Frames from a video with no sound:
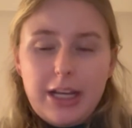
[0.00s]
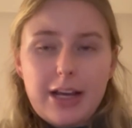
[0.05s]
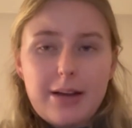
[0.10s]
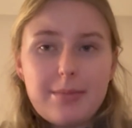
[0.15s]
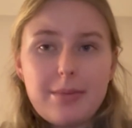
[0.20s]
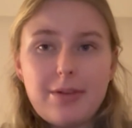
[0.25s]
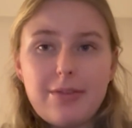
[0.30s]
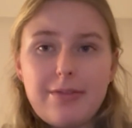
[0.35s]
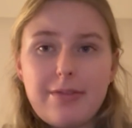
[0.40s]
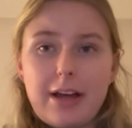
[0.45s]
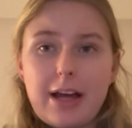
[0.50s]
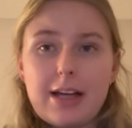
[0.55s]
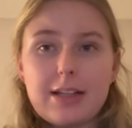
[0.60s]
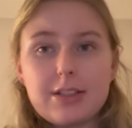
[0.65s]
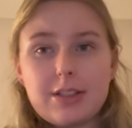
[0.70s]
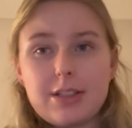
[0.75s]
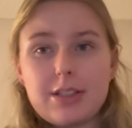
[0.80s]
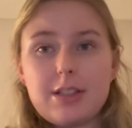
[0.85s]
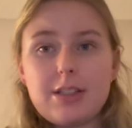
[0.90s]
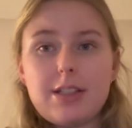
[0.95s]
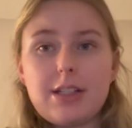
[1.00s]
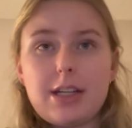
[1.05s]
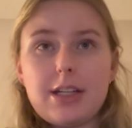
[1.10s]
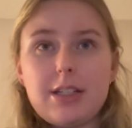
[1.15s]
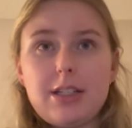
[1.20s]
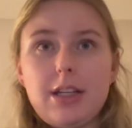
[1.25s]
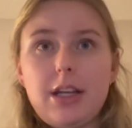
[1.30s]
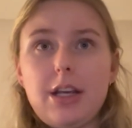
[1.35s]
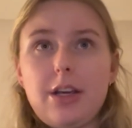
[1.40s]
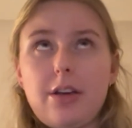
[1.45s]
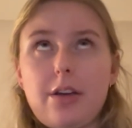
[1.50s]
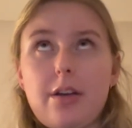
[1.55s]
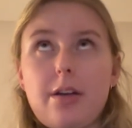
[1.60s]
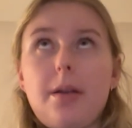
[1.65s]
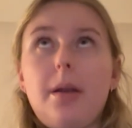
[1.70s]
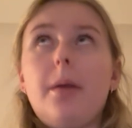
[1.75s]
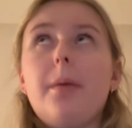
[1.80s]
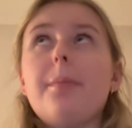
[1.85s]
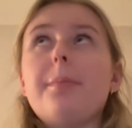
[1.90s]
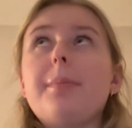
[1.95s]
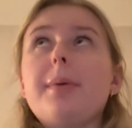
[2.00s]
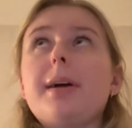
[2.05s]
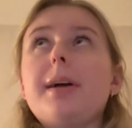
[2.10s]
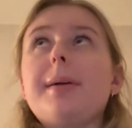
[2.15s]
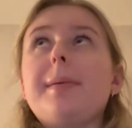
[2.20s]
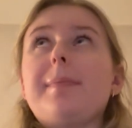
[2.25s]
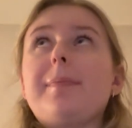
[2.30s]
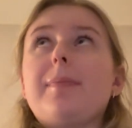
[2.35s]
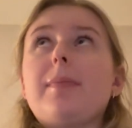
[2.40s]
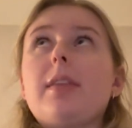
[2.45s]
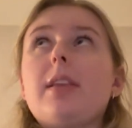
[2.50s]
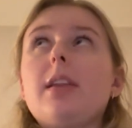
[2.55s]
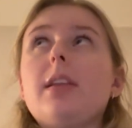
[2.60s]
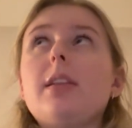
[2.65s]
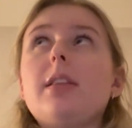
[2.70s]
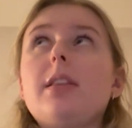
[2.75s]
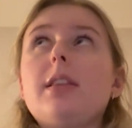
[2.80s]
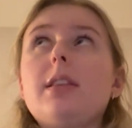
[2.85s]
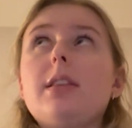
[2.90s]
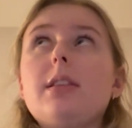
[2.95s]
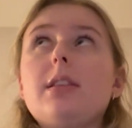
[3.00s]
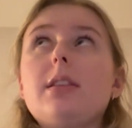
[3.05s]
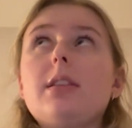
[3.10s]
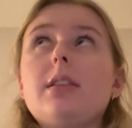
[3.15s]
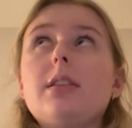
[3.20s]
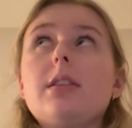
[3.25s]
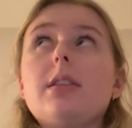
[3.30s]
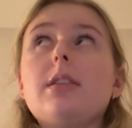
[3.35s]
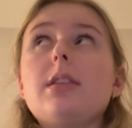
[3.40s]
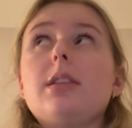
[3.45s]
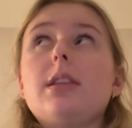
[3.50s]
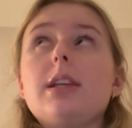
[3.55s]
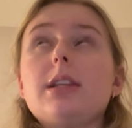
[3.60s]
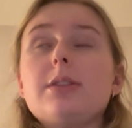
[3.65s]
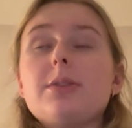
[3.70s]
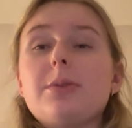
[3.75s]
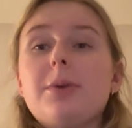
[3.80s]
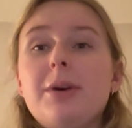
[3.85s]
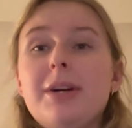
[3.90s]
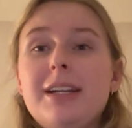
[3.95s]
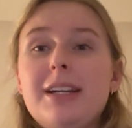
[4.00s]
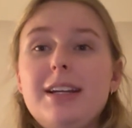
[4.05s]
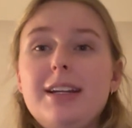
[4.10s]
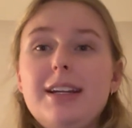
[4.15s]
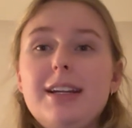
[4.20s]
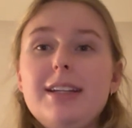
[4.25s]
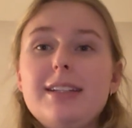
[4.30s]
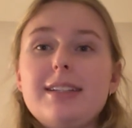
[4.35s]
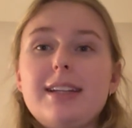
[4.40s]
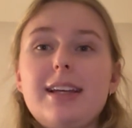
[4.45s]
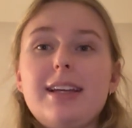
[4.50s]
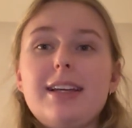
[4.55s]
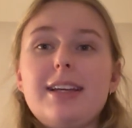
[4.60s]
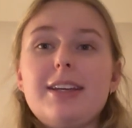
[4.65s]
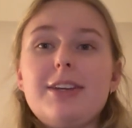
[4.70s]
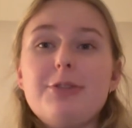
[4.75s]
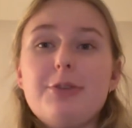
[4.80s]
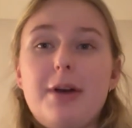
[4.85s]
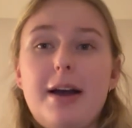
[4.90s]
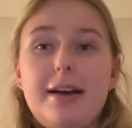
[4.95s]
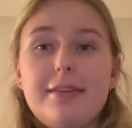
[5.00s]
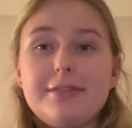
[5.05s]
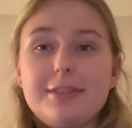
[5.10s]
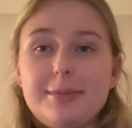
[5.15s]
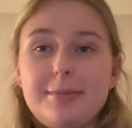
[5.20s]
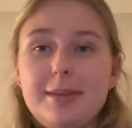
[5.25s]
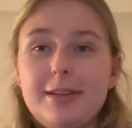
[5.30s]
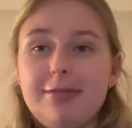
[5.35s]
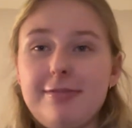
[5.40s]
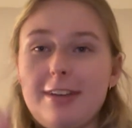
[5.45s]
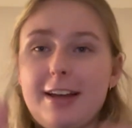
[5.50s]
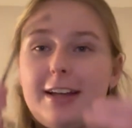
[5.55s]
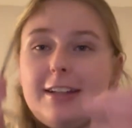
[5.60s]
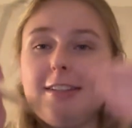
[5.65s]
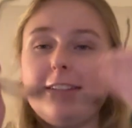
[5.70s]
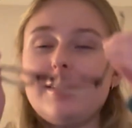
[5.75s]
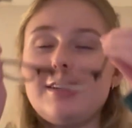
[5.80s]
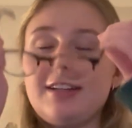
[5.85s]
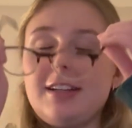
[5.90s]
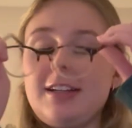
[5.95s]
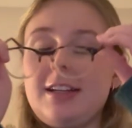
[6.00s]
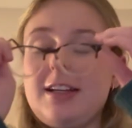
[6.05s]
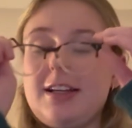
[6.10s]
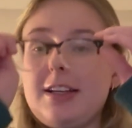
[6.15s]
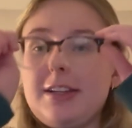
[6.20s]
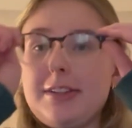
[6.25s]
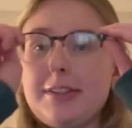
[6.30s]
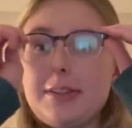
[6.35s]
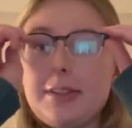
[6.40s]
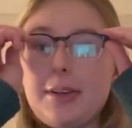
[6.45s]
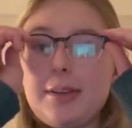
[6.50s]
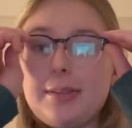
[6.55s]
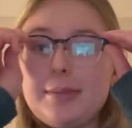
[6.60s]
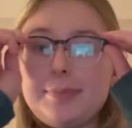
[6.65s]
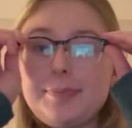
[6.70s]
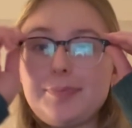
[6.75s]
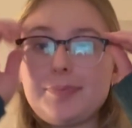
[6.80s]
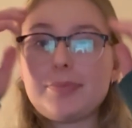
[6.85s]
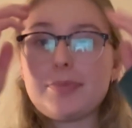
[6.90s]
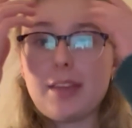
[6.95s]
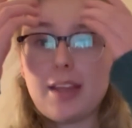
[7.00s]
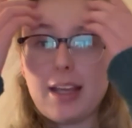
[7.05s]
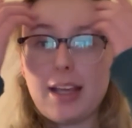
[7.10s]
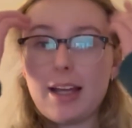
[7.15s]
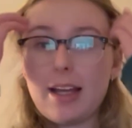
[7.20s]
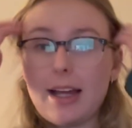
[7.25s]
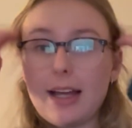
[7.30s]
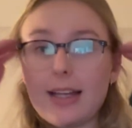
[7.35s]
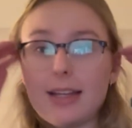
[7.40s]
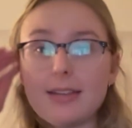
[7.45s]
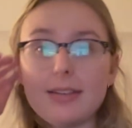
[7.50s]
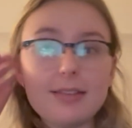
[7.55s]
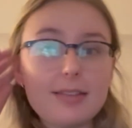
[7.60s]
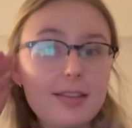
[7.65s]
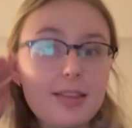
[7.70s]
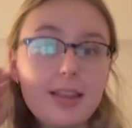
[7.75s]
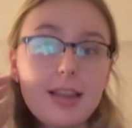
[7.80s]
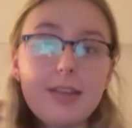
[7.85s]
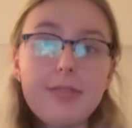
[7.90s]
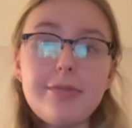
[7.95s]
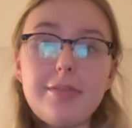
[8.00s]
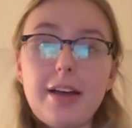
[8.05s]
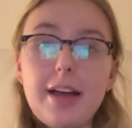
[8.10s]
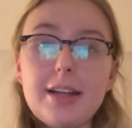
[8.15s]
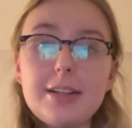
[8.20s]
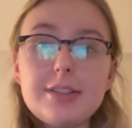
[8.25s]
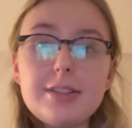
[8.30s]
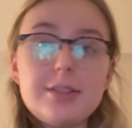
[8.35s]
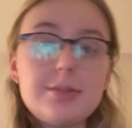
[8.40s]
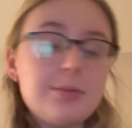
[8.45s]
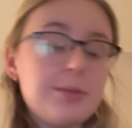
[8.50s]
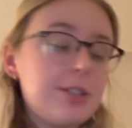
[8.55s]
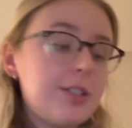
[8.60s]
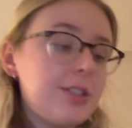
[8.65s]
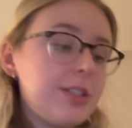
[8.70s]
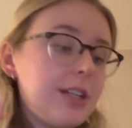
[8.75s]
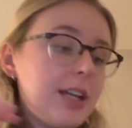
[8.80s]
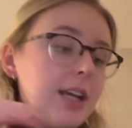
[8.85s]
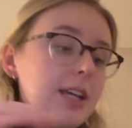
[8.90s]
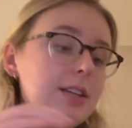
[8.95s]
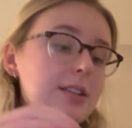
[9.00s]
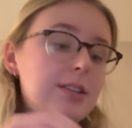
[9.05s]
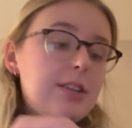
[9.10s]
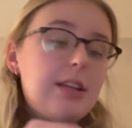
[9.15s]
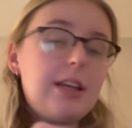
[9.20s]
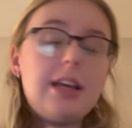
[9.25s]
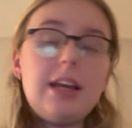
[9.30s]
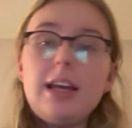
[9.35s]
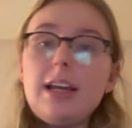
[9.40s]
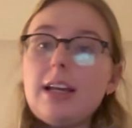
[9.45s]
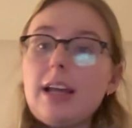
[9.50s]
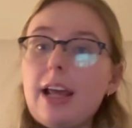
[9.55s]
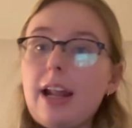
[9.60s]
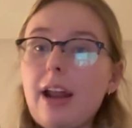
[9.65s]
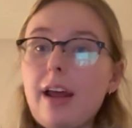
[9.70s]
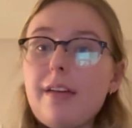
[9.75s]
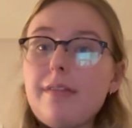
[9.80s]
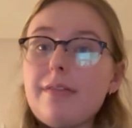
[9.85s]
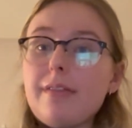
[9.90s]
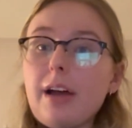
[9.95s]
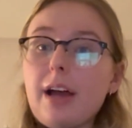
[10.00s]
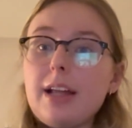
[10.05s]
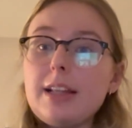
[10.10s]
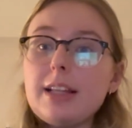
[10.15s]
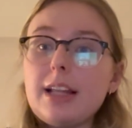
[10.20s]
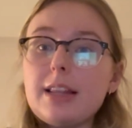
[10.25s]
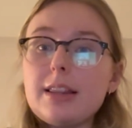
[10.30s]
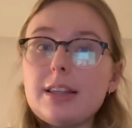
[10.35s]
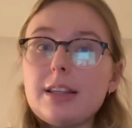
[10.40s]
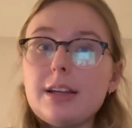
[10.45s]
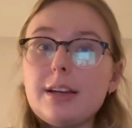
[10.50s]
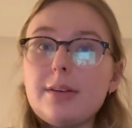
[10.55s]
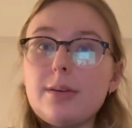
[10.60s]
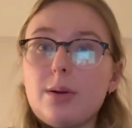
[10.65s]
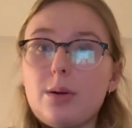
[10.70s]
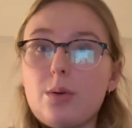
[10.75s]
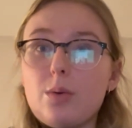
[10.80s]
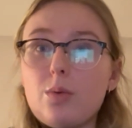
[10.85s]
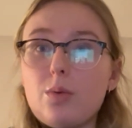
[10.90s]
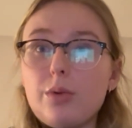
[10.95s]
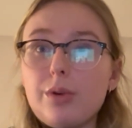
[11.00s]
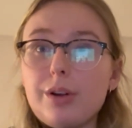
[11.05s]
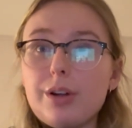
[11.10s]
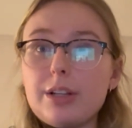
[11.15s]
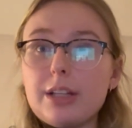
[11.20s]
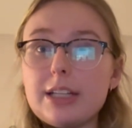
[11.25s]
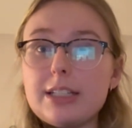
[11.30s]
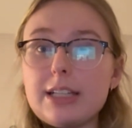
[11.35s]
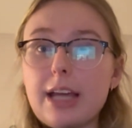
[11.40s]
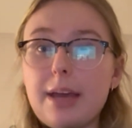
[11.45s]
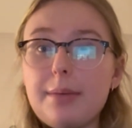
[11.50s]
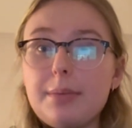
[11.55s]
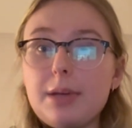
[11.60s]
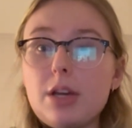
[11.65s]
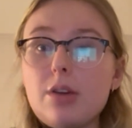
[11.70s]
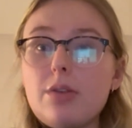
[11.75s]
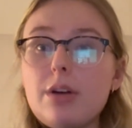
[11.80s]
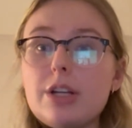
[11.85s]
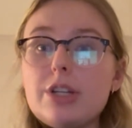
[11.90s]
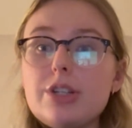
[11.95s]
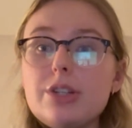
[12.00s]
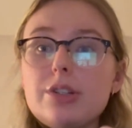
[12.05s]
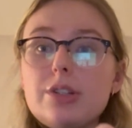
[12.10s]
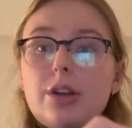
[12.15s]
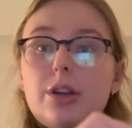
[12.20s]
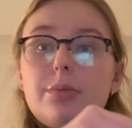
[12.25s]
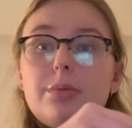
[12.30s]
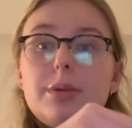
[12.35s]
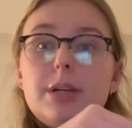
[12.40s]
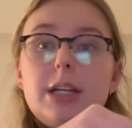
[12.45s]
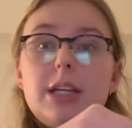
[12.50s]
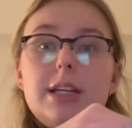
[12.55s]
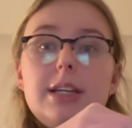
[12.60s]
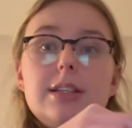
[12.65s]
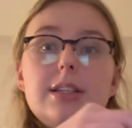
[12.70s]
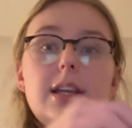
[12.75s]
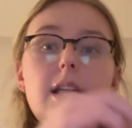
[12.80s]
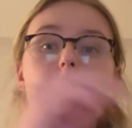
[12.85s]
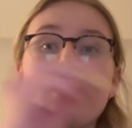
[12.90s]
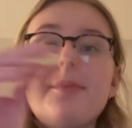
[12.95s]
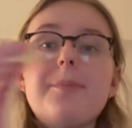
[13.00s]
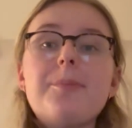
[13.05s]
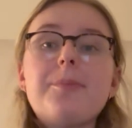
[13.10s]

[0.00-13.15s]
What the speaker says: I'm a fast test taker, but this one is like, you have to be fast. So I think fast, which is nice. And I find that the typing questions are pretty easy.